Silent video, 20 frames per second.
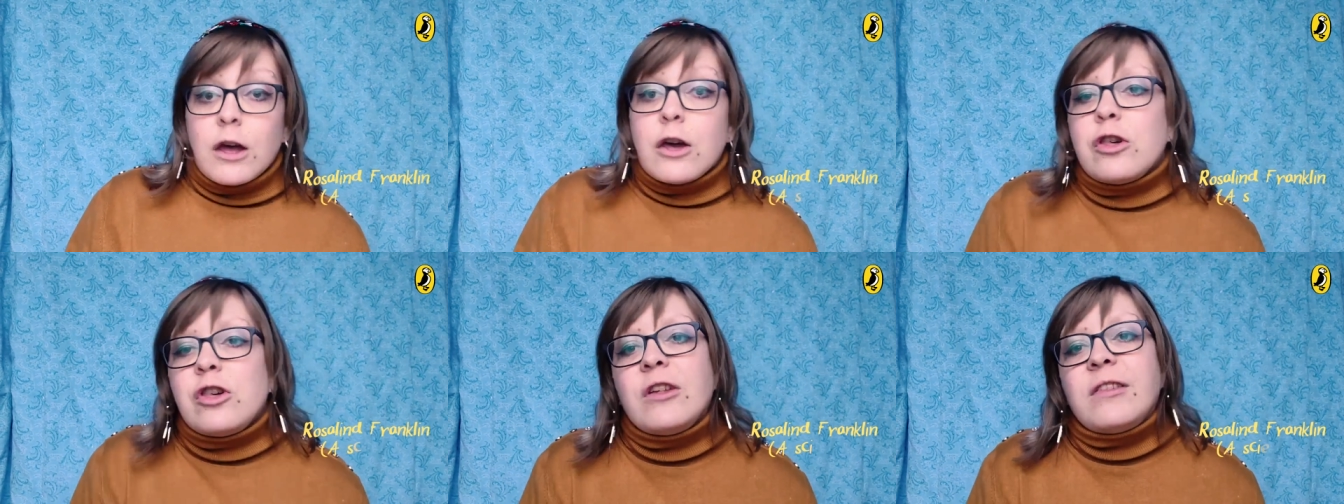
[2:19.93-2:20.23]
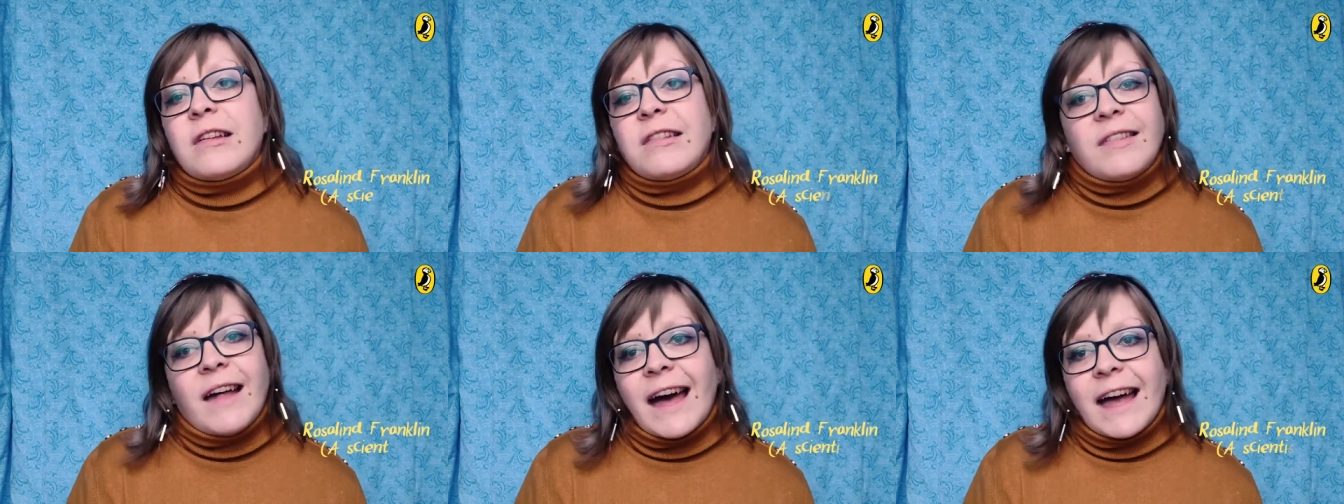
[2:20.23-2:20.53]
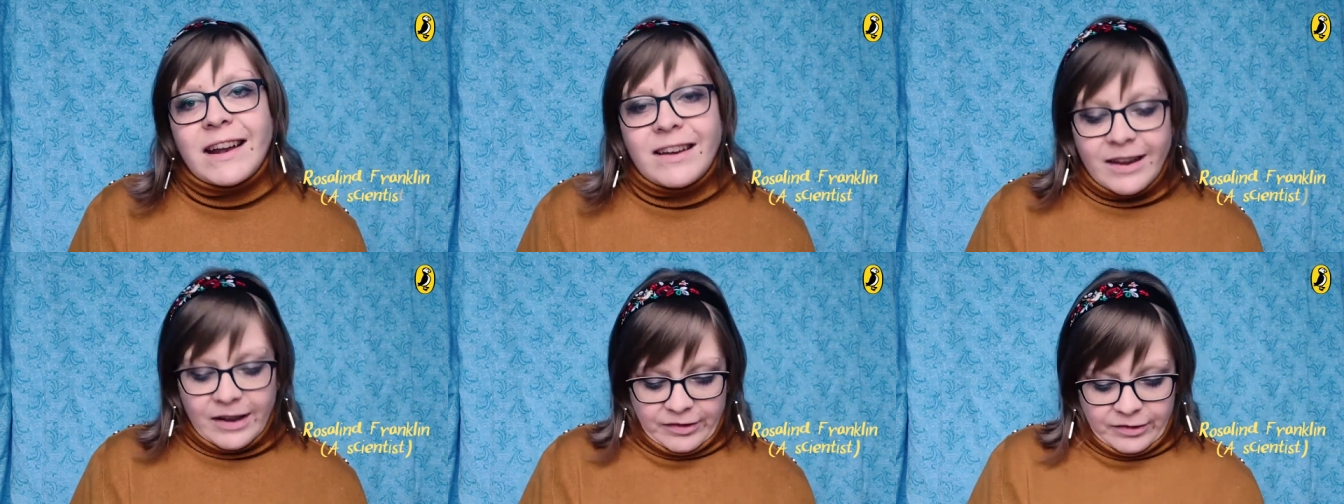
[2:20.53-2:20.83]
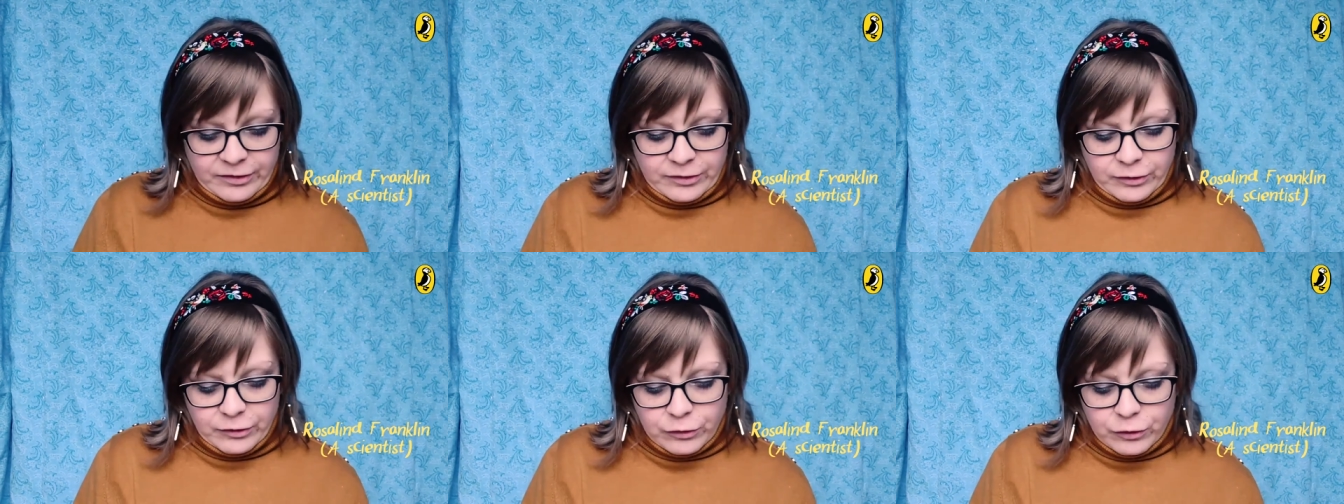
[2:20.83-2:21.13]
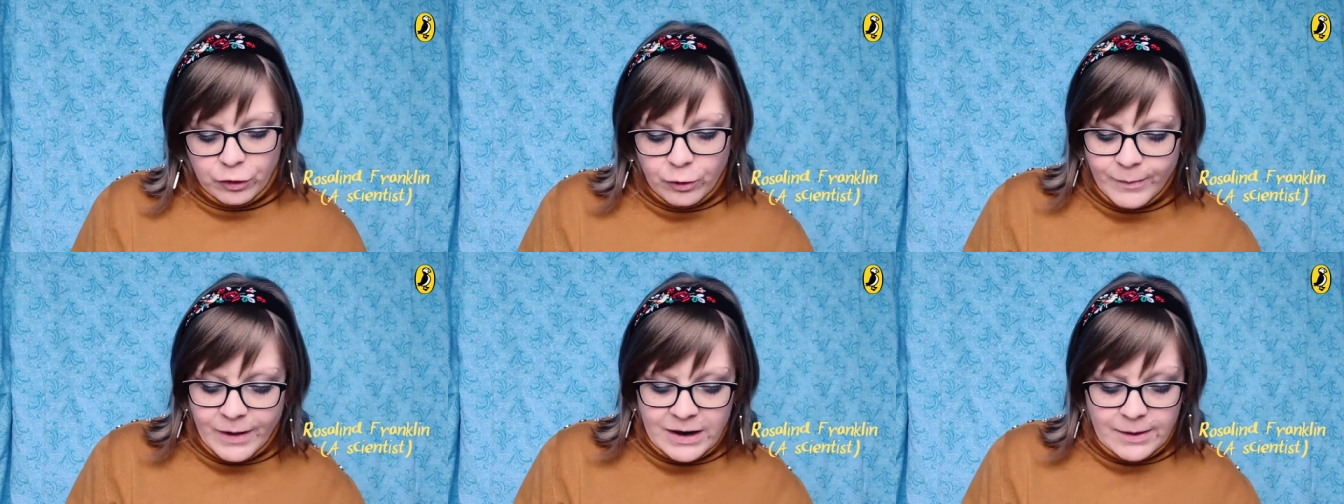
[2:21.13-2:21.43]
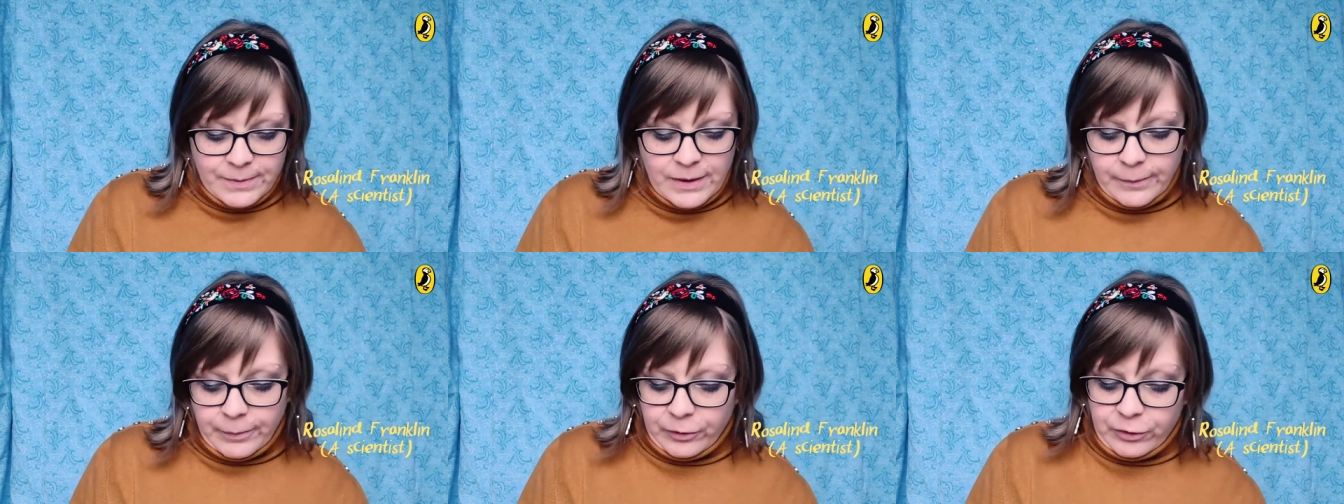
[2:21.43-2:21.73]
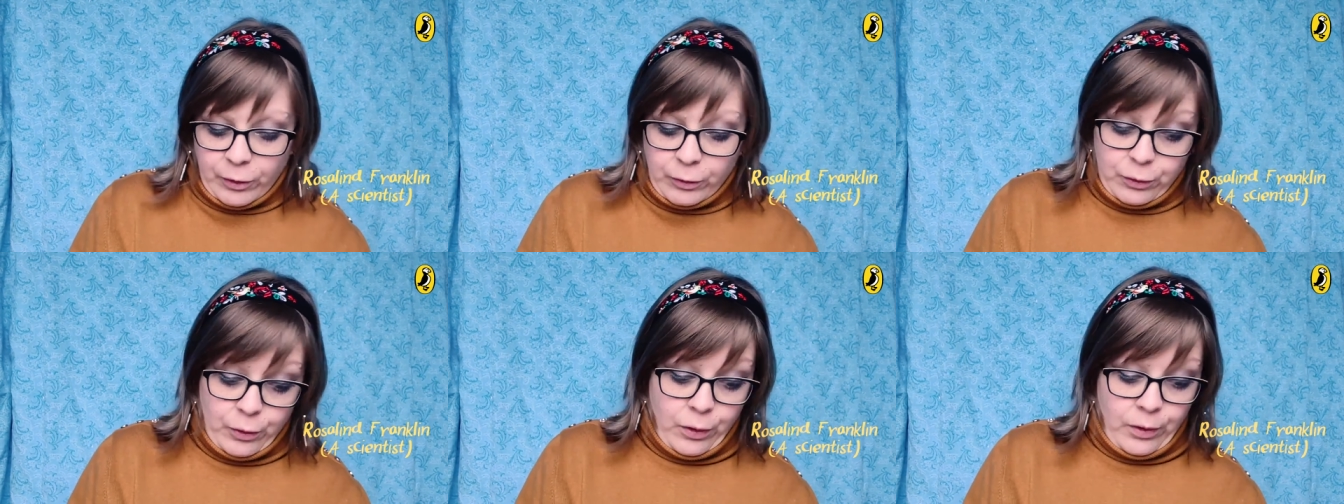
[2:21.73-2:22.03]
She's a scientist too many
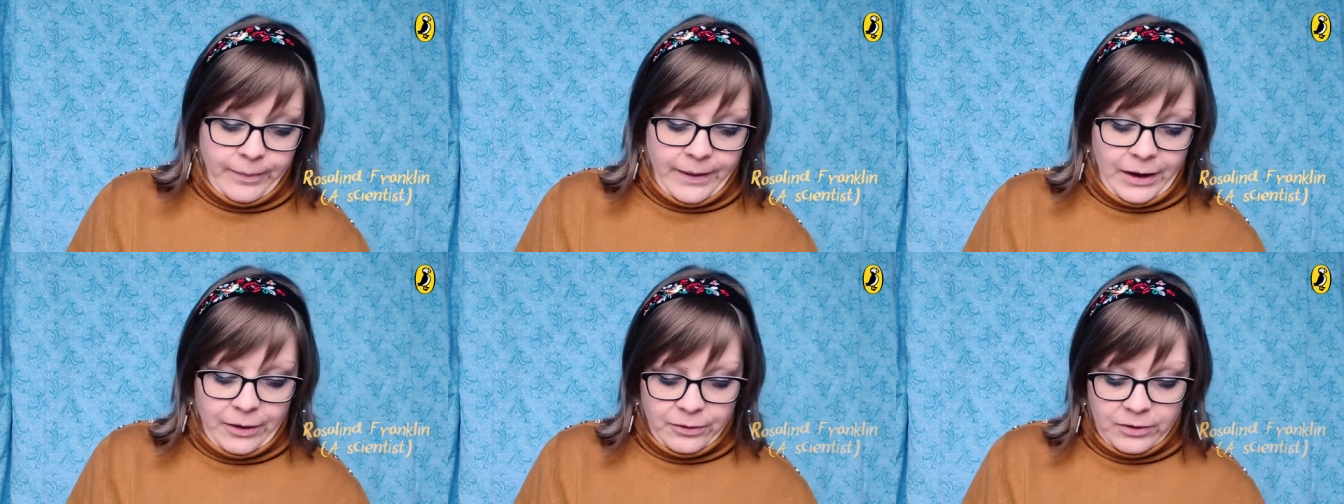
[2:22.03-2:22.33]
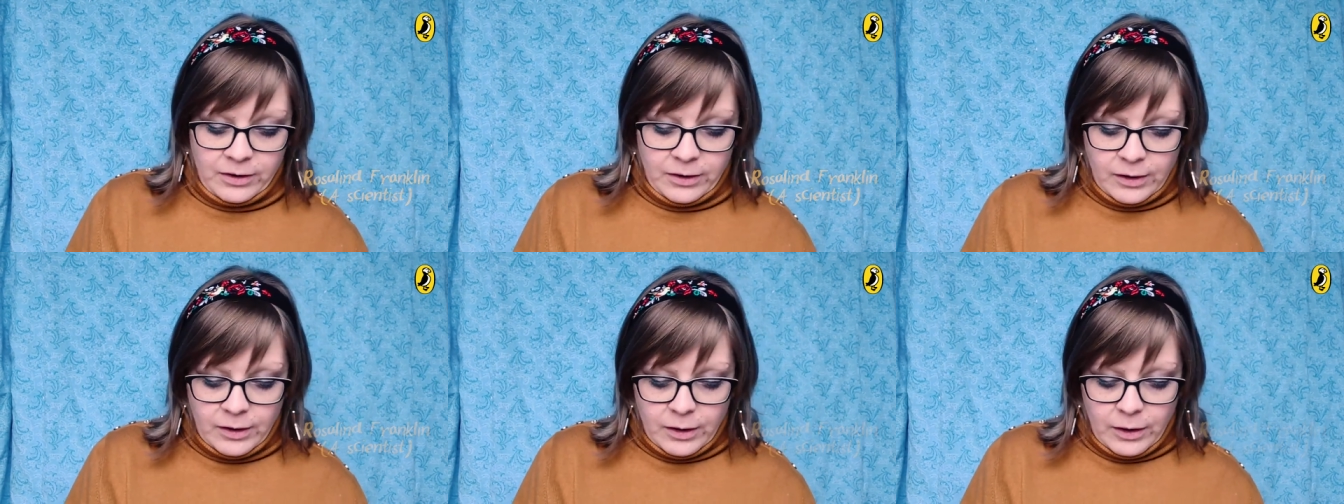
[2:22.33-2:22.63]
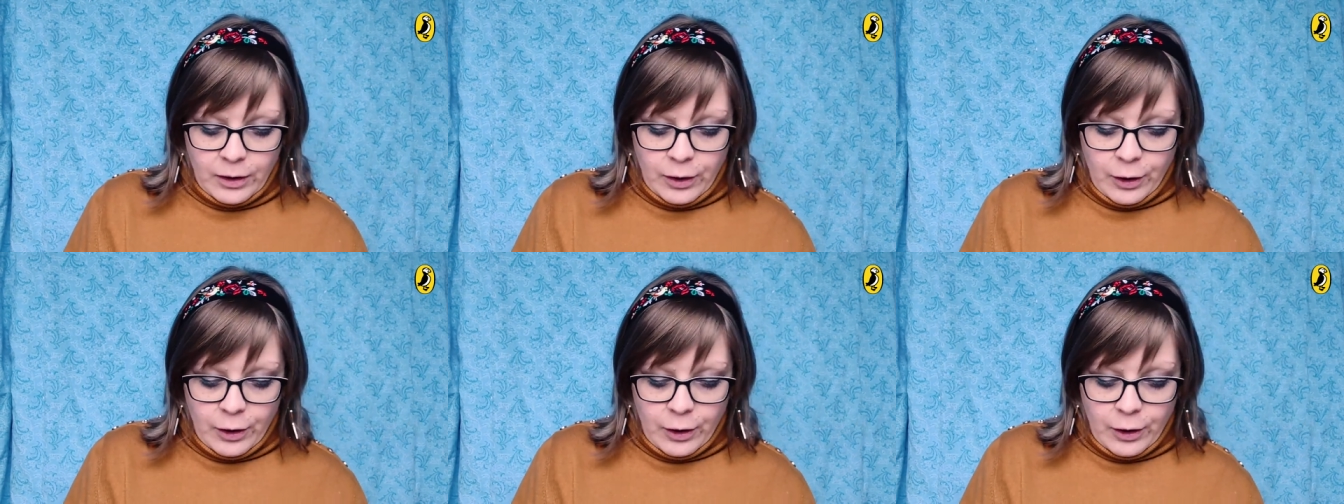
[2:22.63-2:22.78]
people don't know about.